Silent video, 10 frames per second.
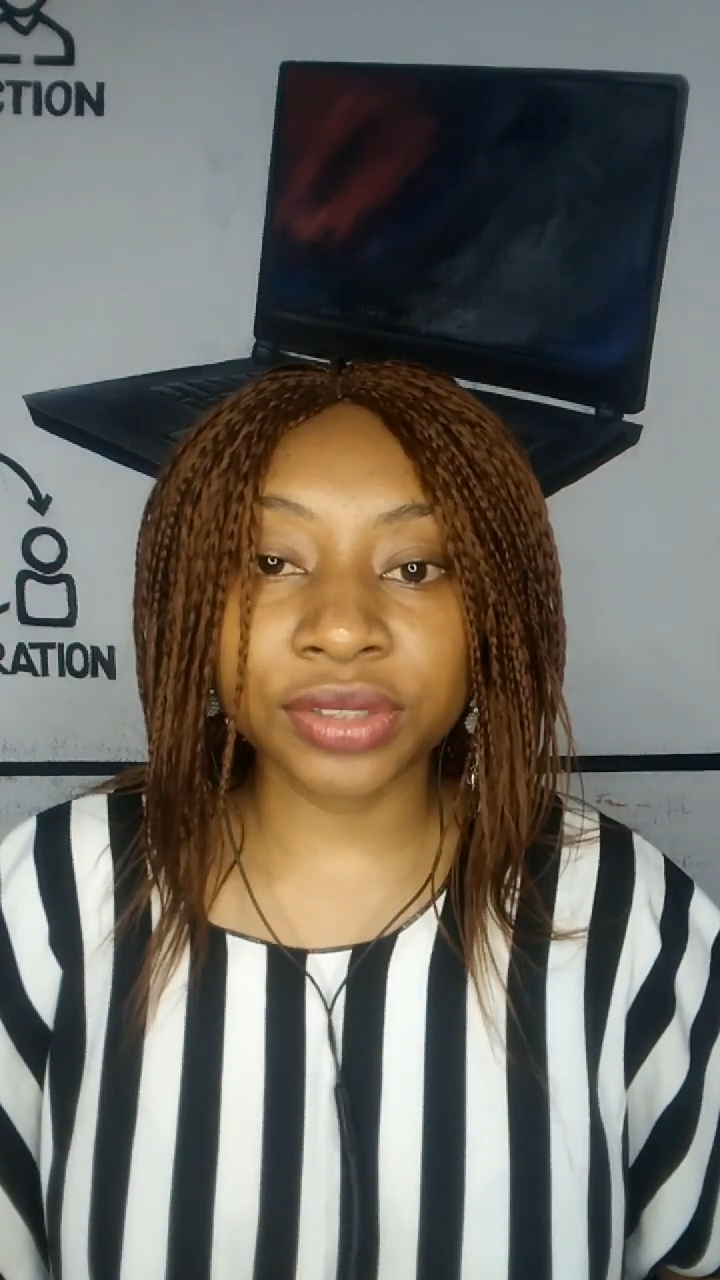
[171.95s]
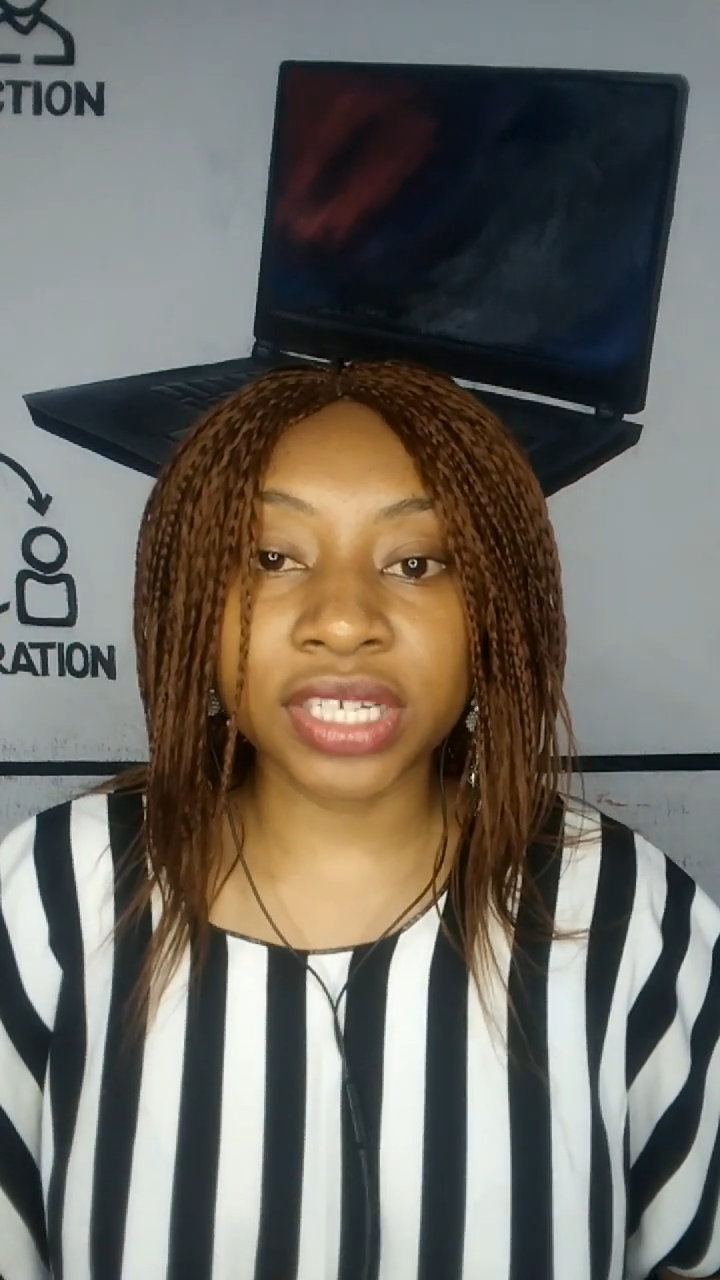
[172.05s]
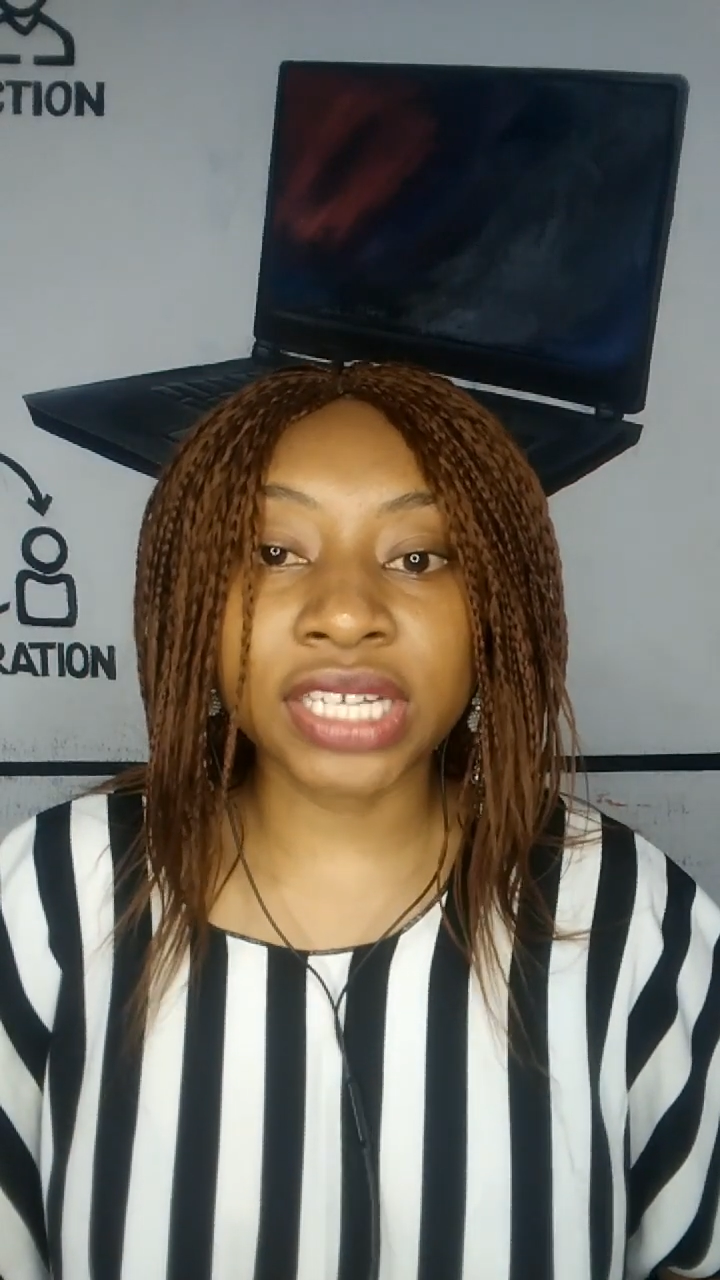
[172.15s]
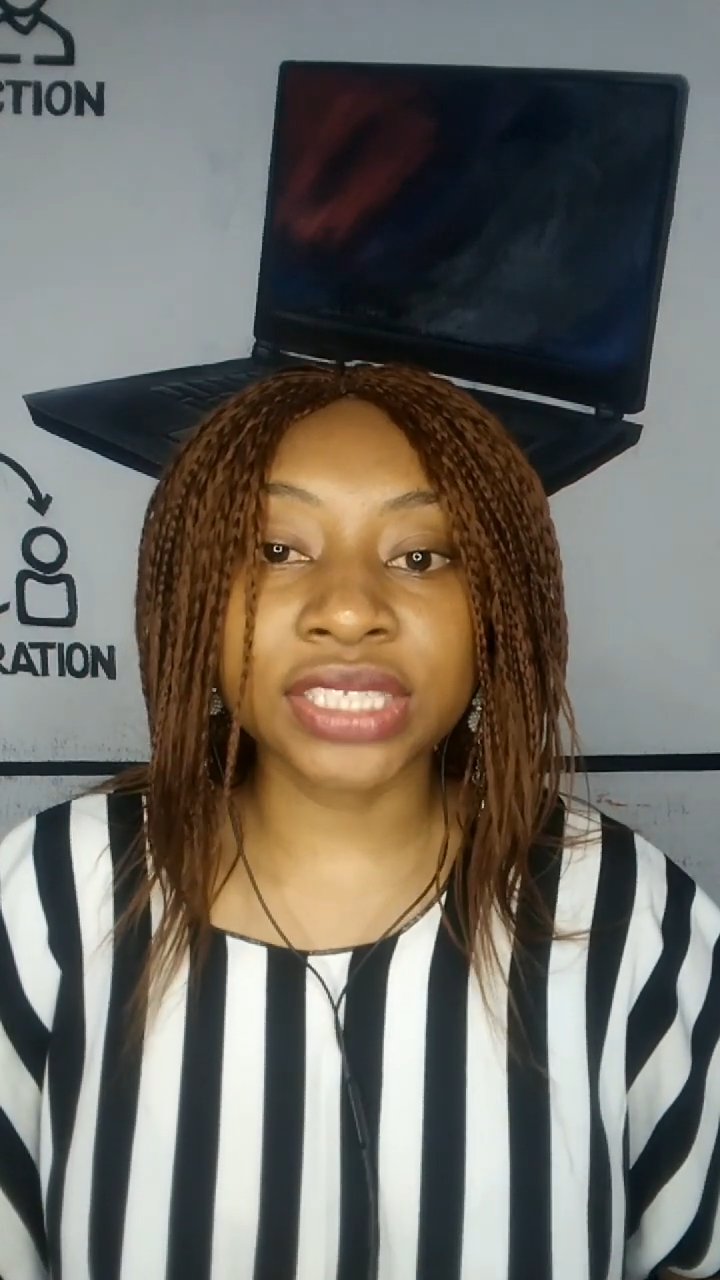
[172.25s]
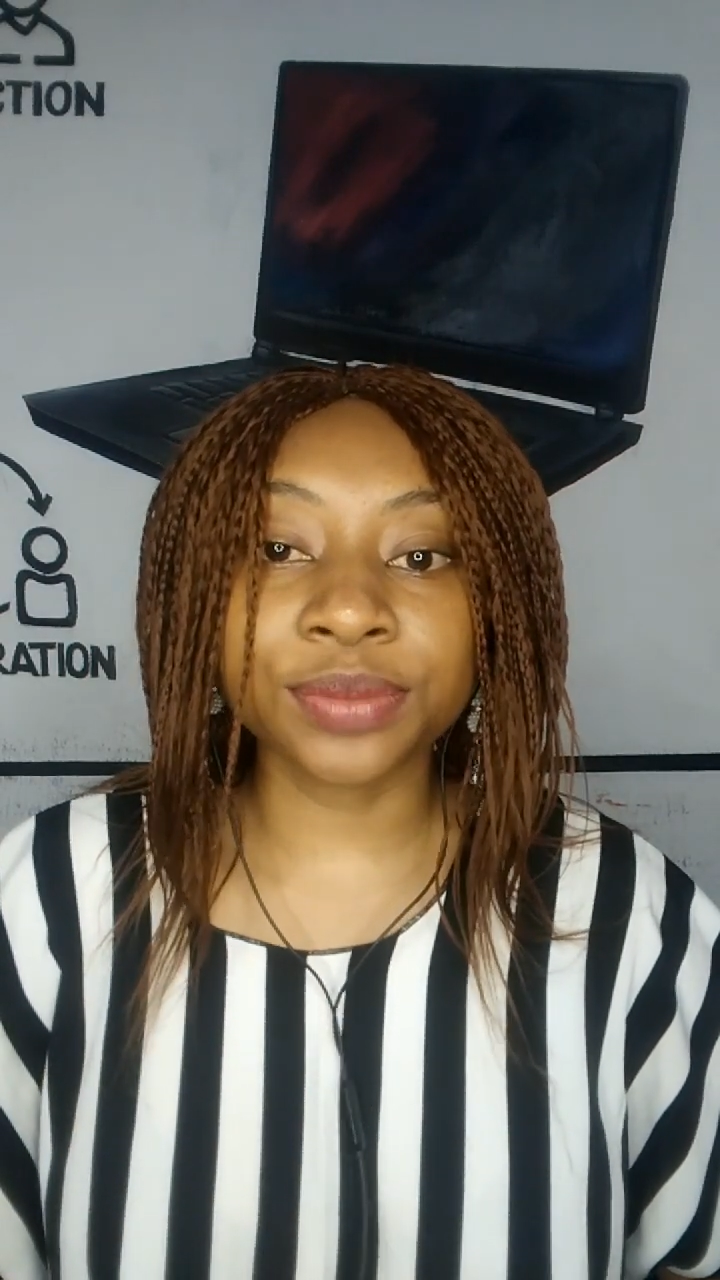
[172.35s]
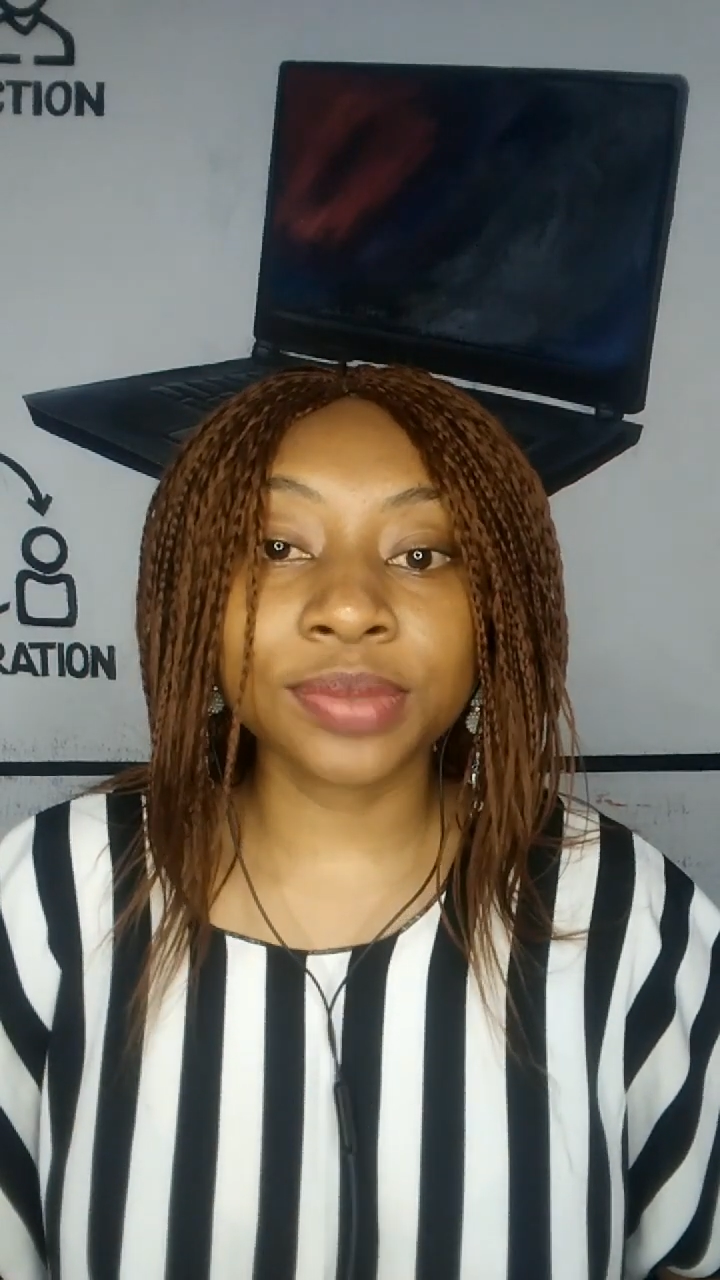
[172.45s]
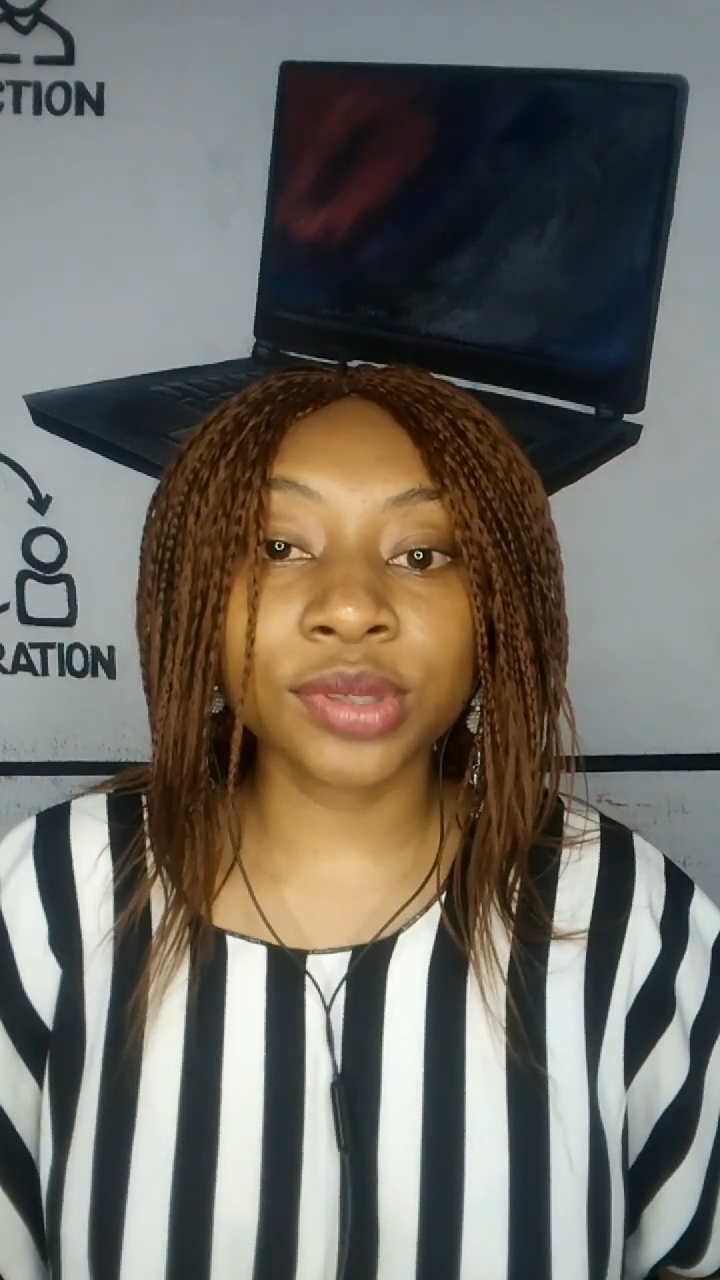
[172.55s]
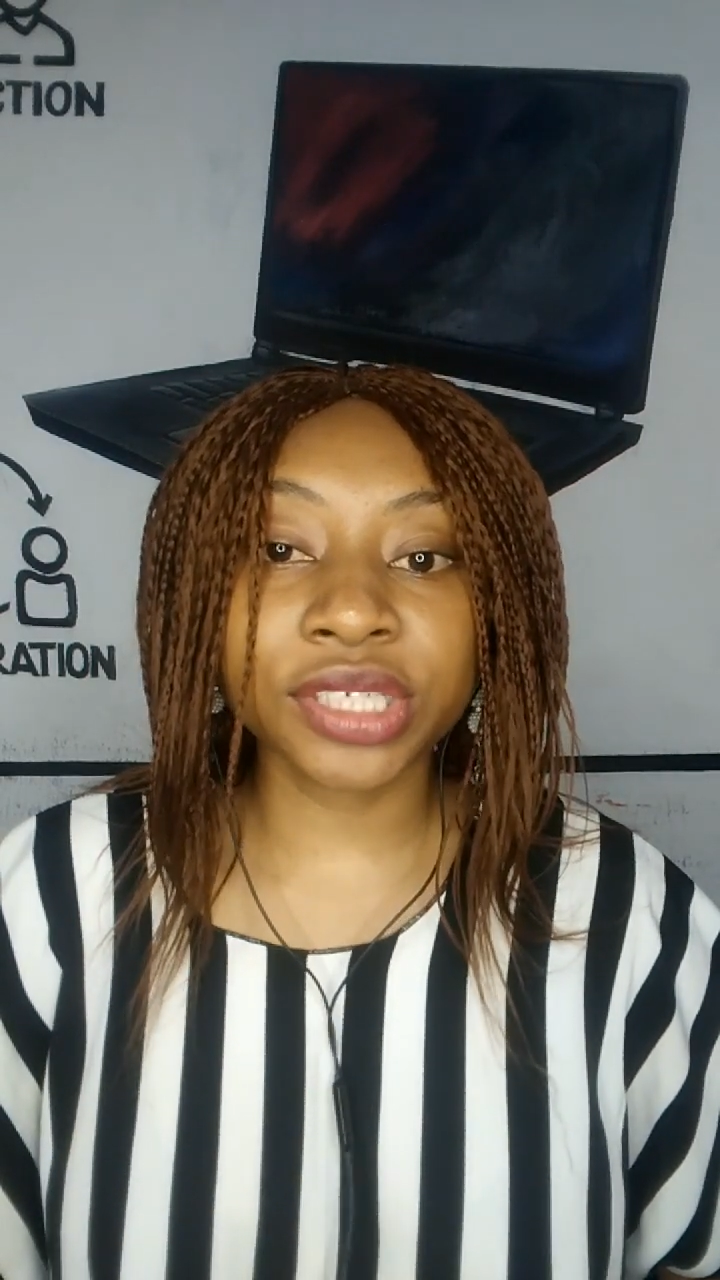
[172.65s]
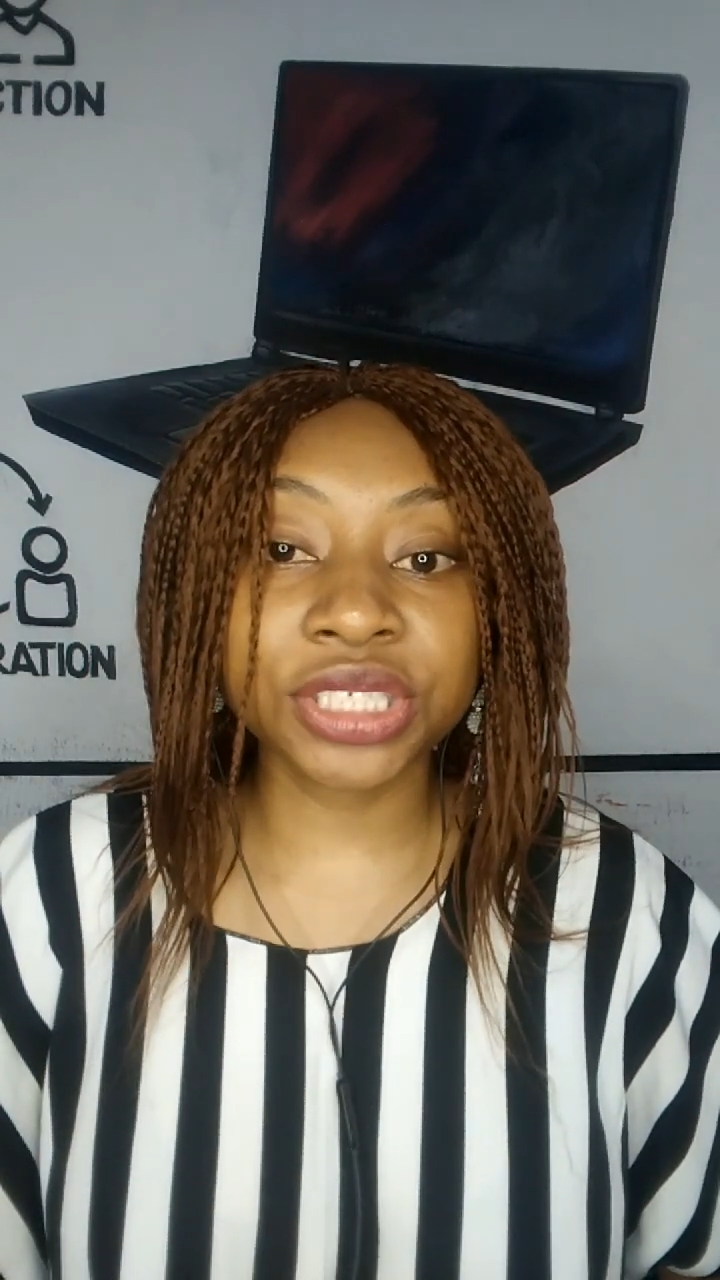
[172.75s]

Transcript: you can deploy